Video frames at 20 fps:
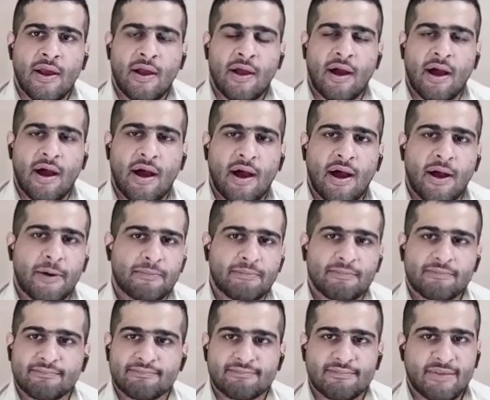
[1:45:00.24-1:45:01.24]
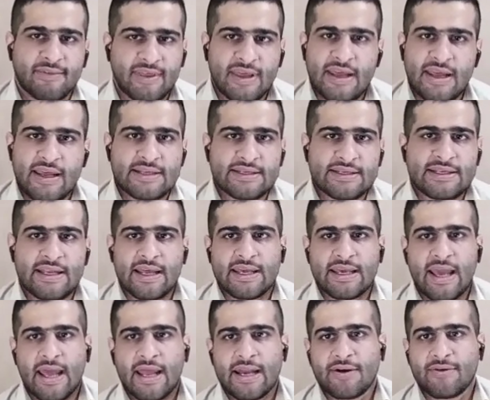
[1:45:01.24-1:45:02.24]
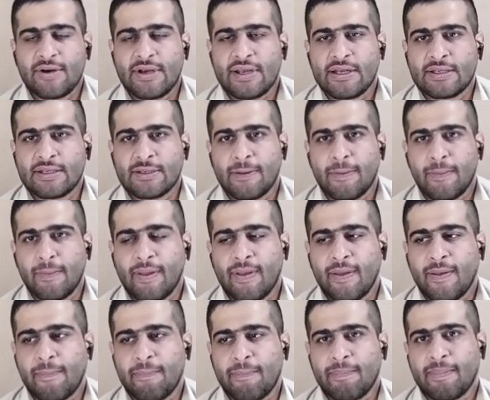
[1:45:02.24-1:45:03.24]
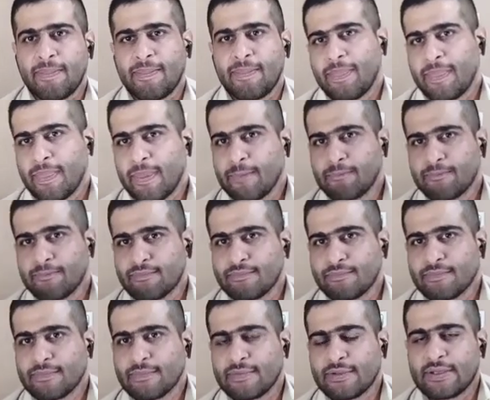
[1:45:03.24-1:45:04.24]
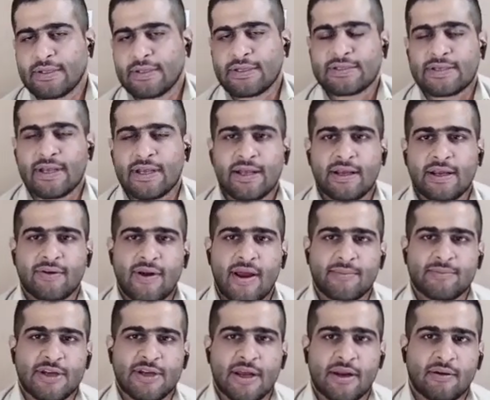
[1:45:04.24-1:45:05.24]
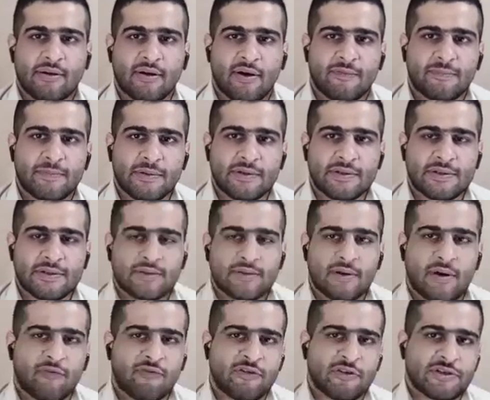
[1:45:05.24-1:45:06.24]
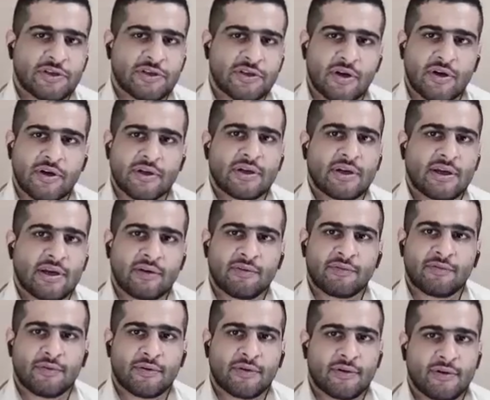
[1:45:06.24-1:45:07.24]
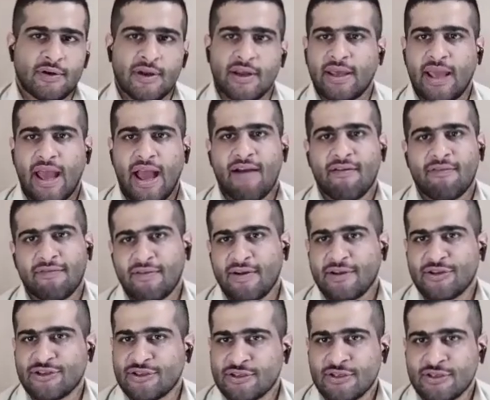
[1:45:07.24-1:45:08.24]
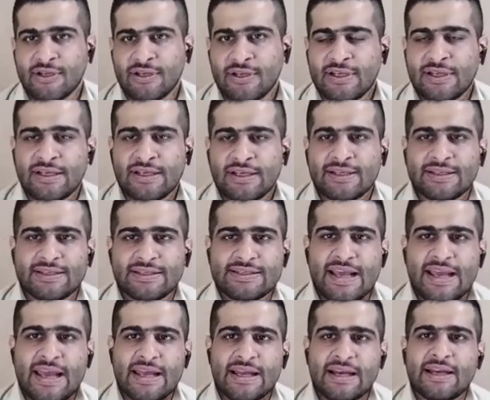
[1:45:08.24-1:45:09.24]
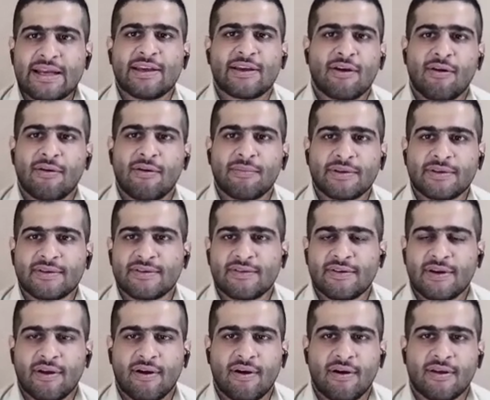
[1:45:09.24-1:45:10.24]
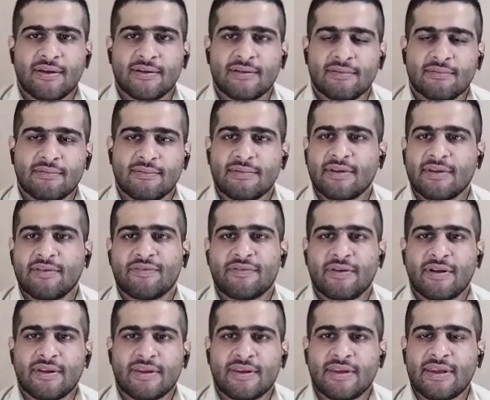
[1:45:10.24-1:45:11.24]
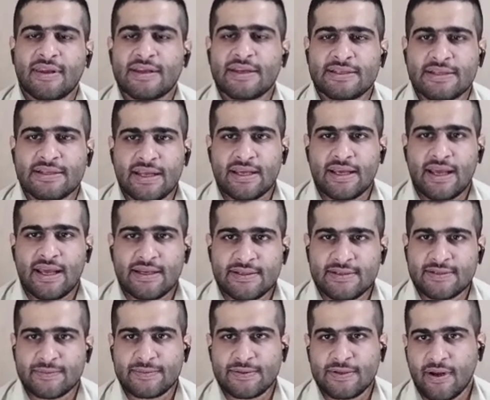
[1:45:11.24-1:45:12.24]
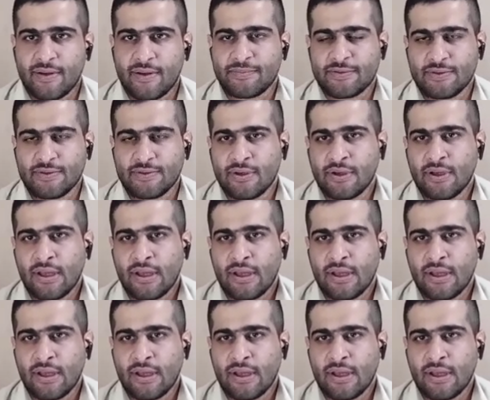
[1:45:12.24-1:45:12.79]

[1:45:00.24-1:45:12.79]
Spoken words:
uh, things, they can read the Telegram channel of Political Aficionado, and for like average daily commentary on different things, they can subscribe to